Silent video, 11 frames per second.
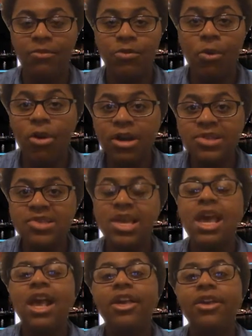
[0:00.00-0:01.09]
Of course,
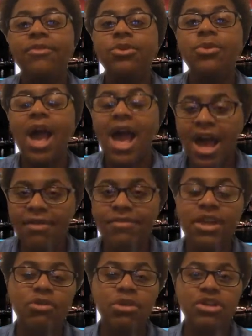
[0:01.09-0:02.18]
if you
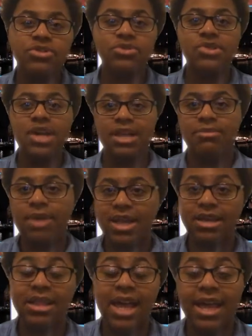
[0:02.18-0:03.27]
have the original Sonic
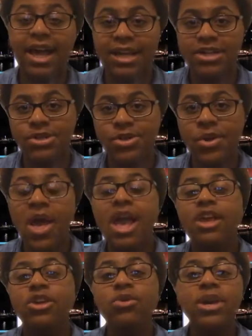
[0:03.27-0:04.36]
Mania like I do,
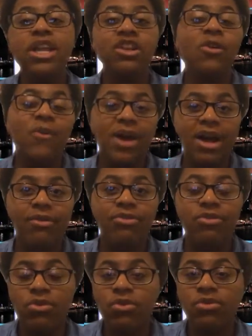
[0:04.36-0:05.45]
you can go out
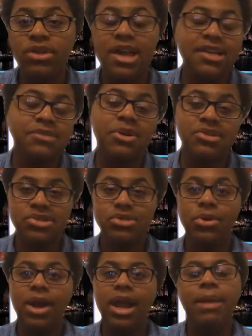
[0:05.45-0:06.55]
to the Xbox
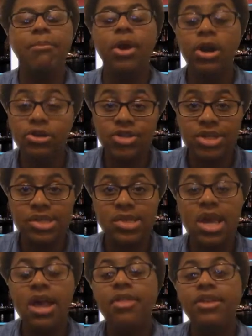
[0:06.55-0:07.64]
store and purchase
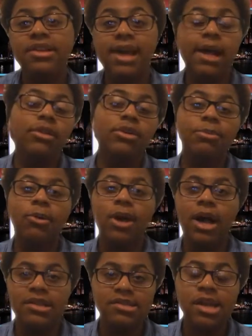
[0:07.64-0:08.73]
the downloadable
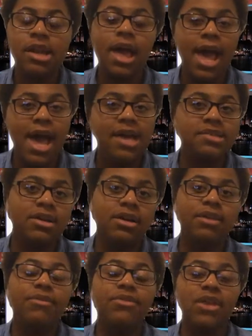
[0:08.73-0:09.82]
content as
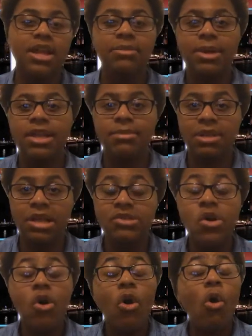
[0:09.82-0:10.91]
of Sonic Mania
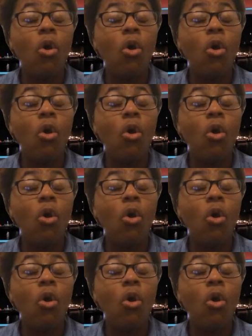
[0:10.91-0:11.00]
Plus,